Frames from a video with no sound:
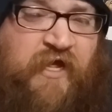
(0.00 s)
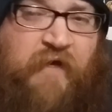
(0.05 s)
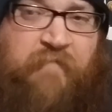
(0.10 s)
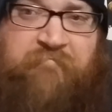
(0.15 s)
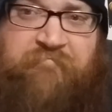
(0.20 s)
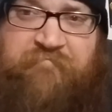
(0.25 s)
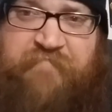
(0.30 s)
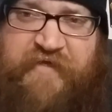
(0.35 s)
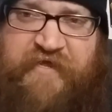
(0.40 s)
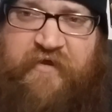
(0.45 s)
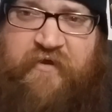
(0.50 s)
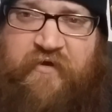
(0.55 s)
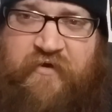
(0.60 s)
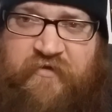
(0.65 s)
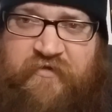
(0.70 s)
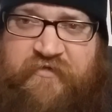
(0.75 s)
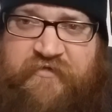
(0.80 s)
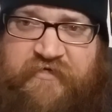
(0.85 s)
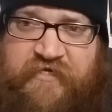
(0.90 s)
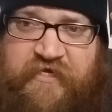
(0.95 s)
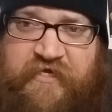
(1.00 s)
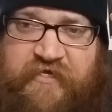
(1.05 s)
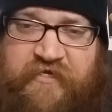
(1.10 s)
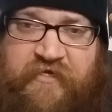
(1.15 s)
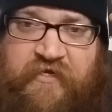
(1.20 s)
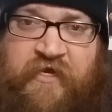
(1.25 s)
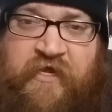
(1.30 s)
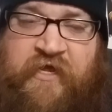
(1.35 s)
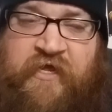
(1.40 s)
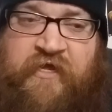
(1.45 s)
big
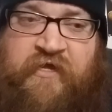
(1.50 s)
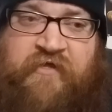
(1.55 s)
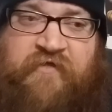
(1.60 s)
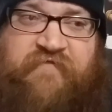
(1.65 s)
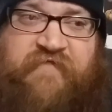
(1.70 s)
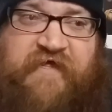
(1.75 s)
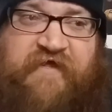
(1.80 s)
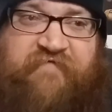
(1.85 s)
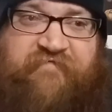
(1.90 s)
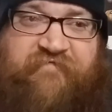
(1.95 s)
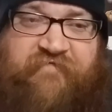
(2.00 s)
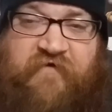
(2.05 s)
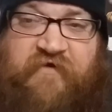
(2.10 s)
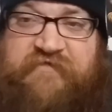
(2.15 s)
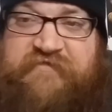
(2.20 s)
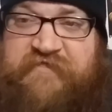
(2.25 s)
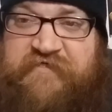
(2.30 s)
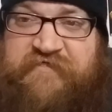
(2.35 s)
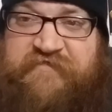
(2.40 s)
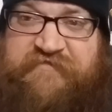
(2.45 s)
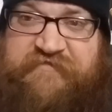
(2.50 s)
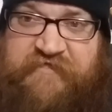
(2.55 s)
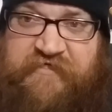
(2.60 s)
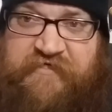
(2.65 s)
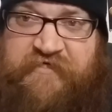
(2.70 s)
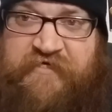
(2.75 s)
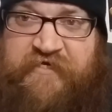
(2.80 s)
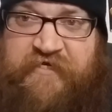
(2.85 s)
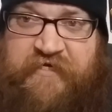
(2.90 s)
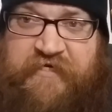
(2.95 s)
holiday that falls on a
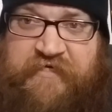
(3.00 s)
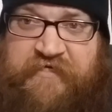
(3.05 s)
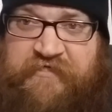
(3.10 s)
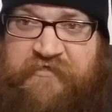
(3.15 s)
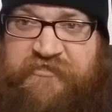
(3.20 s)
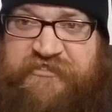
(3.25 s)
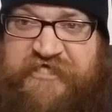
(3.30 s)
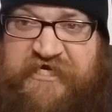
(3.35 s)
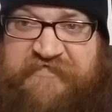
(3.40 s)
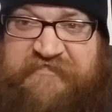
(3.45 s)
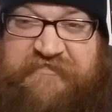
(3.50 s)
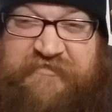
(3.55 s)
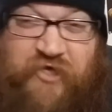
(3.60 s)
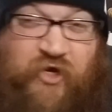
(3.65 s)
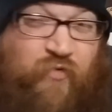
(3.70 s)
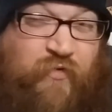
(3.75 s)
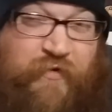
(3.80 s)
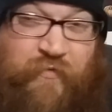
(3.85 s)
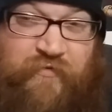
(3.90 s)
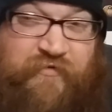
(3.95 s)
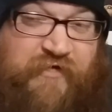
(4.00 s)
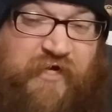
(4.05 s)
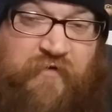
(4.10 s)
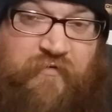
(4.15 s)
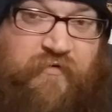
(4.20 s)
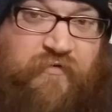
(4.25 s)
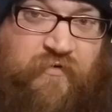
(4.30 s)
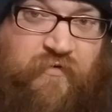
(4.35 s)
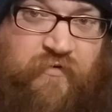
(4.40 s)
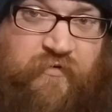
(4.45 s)
Sunday, chances are we will not
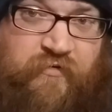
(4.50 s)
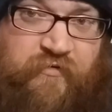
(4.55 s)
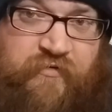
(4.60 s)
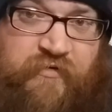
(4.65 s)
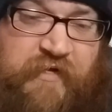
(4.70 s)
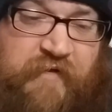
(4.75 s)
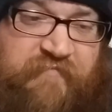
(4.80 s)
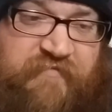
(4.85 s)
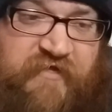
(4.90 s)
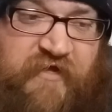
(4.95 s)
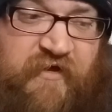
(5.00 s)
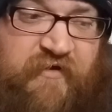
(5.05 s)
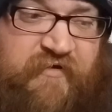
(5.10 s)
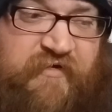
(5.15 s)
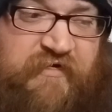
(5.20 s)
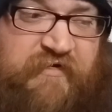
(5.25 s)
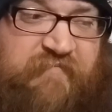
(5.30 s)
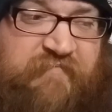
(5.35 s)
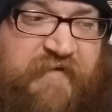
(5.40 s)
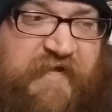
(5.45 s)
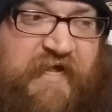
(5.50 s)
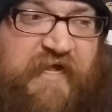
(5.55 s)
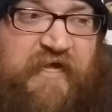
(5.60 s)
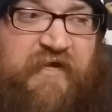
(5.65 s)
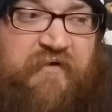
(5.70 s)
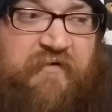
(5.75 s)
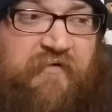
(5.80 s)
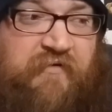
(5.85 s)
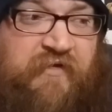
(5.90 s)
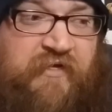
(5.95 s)
record. I'm talking
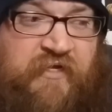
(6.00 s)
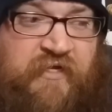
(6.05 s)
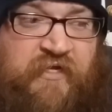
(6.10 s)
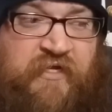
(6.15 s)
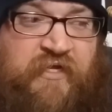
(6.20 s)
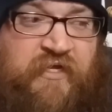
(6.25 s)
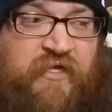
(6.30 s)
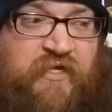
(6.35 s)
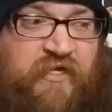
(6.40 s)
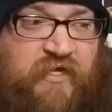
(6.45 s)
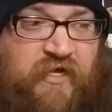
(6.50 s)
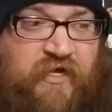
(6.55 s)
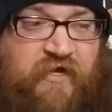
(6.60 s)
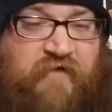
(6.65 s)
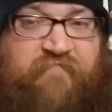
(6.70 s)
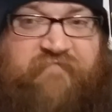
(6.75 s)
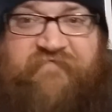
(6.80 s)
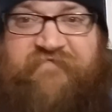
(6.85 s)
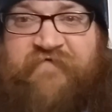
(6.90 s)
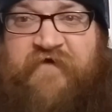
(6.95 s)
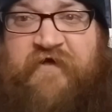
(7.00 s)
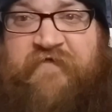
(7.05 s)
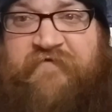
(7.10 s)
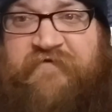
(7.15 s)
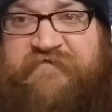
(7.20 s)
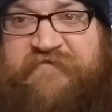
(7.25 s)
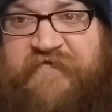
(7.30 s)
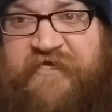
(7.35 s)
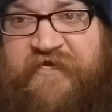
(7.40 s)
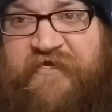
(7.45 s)
about
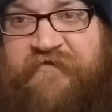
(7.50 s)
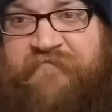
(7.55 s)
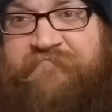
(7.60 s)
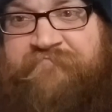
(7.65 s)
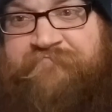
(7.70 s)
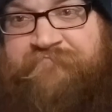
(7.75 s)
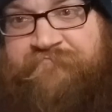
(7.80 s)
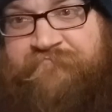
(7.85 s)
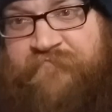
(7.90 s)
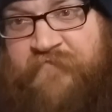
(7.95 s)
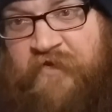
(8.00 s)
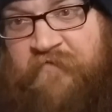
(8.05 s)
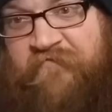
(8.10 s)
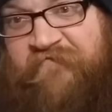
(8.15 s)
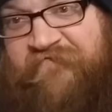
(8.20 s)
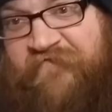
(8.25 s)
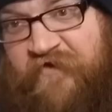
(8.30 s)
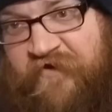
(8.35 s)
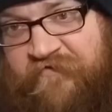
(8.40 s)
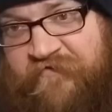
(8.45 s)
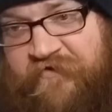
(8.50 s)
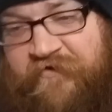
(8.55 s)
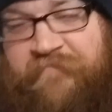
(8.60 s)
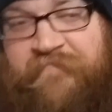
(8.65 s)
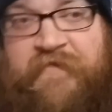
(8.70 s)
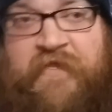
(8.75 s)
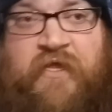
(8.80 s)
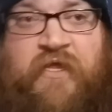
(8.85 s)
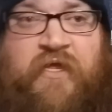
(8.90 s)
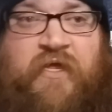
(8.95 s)
Father's Day, I'm a father,
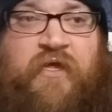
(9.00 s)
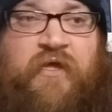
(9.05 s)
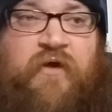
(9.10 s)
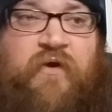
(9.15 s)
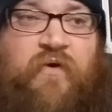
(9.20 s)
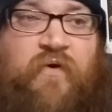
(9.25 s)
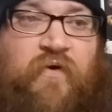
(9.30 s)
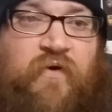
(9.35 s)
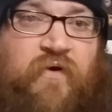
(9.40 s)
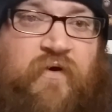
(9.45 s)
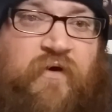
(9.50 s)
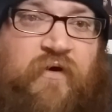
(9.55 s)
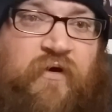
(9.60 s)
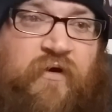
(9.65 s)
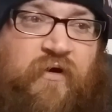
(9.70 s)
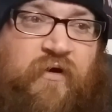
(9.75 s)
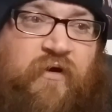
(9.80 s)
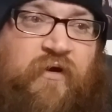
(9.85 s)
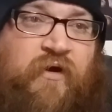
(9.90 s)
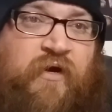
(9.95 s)
or